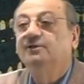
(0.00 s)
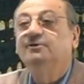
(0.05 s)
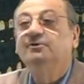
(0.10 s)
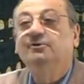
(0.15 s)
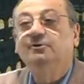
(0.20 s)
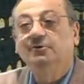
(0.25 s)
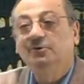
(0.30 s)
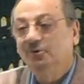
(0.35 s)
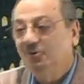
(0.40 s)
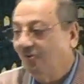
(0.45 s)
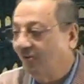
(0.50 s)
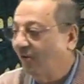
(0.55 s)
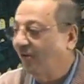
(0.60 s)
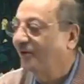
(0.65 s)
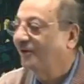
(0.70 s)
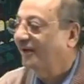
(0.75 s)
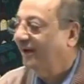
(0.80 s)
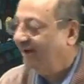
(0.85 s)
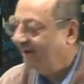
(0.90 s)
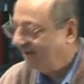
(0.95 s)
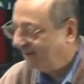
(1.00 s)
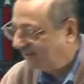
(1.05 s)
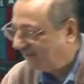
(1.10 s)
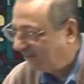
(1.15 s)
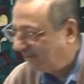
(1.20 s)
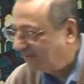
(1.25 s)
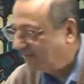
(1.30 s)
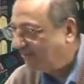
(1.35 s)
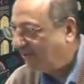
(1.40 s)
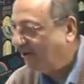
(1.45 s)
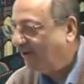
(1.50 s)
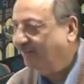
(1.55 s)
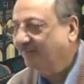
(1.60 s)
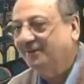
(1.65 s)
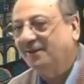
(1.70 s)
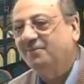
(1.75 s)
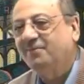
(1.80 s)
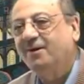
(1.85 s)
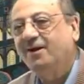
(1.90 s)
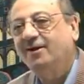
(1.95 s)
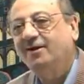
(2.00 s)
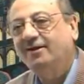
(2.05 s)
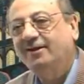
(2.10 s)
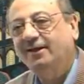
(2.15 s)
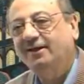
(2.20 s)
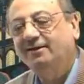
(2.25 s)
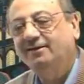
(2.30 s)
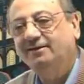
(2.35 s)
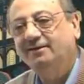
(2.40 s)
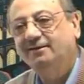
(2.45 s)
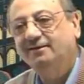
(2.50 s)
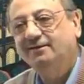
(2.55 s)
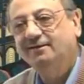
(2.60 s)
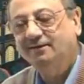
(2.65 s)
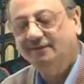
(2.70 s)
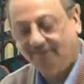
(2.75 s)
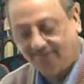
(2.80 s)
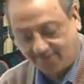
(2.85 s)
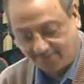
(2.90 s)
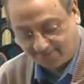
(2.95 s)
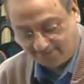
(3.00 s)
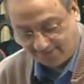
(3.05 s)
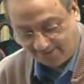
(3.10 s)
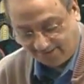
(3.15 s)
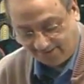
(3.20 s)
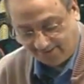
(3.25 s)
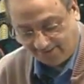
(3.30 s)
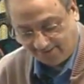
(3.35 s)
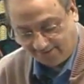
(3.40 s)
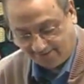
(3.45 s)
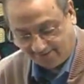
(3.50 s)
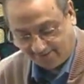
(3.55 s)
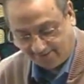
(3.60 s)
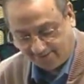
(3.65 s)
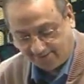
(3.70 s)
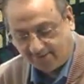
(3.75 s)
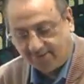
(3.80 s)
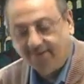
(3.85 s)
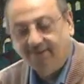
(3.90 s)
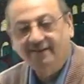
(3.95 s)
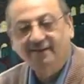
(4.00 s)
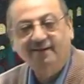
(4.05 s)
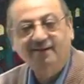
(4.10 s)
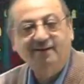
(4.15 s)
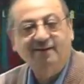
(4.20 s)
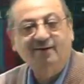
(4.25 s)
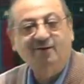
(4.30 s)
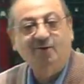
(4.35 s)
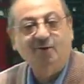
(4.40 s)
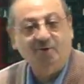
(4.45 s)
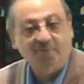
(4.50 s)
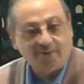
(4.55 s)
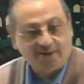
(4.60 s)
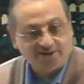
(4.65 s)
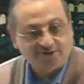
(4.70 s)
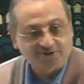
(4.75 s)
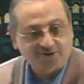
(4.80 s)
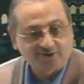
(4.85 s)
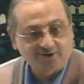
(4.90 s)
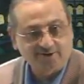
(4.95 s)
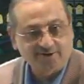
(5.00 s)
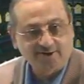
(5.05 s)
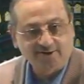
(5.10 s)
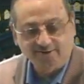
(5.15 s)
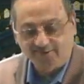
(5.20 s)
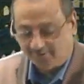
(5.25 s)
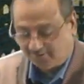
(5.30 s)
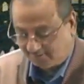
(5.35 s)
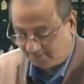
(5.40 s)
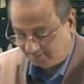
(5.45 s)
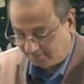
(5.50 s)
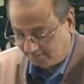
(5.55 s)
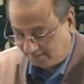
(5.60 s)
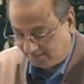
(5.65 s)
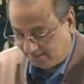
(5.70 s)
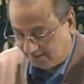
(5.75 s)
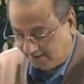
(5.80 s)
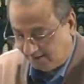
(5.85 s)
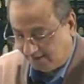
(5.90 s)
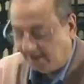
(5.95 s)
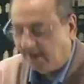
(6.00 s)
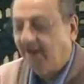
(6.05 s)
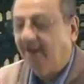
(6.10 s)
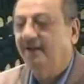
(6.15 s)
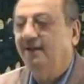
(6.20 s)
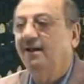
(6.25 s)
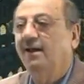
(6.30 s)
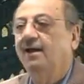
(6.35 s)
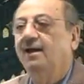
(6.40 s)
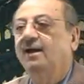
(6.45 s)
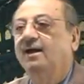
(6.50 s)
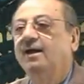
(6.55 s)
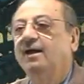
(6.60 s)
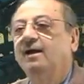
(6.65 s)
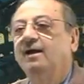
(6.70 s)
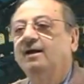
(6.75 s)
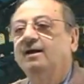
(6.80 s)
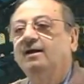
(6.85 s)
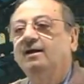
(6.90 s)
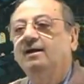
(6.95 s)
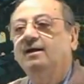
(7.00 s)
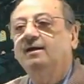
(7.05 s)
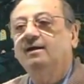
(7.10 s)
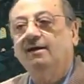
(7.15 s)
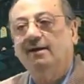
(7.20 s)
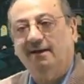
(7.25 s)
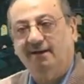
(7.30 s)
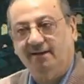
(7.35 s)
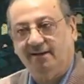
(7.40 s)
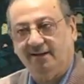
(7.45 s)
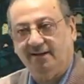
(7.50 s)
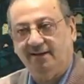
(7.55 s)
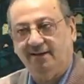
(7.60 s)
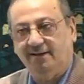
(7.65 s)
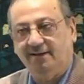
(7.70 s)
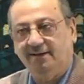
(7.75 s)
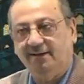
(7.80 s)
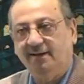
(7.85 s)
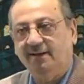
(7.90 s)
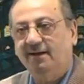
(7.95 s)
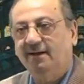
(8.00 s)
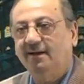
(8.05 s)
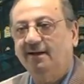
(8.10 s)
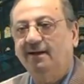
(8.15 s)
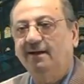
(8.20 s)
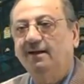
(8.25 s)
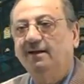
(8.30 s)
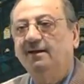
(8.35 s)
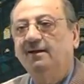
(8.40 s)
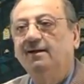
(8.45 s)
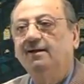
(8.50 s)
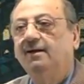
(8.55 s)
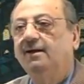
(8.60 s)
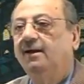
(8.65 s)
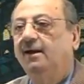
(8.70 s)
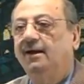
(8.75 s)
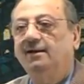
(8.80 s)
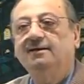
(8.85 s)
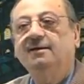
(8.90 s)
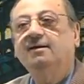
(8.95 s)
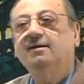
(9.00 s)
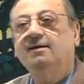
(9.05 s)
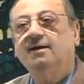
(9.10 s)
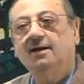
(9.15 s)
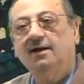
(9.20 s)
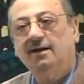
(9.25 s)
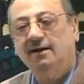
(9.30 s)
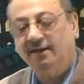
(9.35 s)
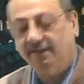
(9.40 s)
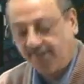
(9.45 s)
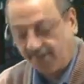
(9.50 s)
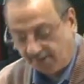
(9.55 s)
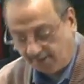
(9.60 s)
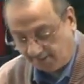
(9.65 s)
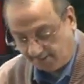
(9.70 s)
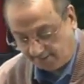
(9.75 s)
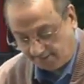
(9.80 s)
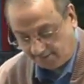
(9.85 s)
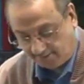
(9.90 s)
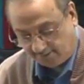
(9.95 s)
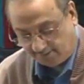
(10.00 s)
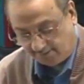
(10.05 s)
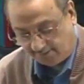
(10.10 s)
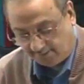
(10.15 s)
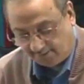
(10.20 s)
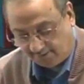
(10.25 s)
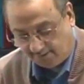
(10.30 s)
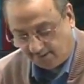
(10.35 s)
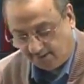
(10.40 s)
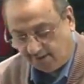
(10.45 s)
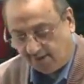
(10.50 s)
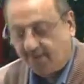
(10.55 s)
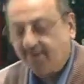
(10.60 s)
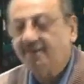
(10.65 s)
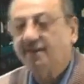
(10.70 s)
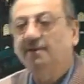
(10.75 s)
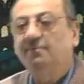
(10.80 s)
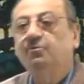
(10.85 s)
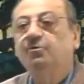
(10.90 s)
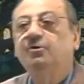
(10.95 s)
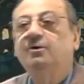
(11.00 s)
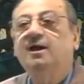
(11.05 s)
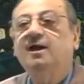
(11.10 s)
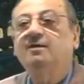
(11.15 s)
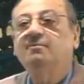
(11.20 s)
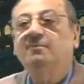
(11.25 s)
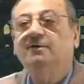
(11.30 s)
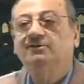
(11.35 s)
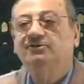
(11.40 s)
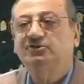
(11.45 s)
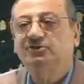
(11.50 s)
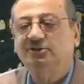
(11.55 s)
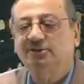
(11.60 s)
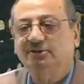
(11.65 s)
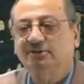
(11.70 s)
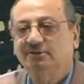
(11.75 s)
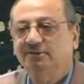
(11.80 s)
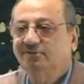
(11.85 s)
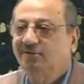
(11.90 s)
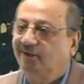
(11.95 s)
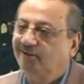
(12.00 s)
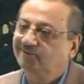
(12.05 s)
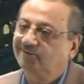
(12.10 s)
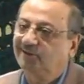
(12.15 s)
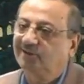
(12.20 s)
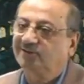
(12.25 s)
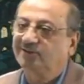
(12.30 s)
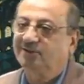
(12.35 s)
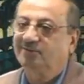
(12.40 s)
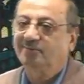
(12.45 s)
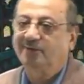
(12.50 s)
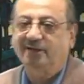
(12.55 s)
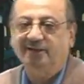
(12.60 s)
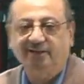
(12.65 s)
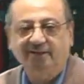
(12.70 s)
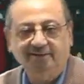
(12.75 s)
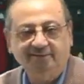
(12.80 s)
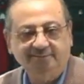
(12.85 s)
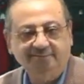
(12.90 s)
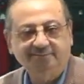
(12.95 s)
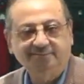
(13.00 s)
Do you want anything from the market? Huh? Oh my children. Ana al-ana. Ana al-ana. Adhabu ila al-masjid. Translation, brother?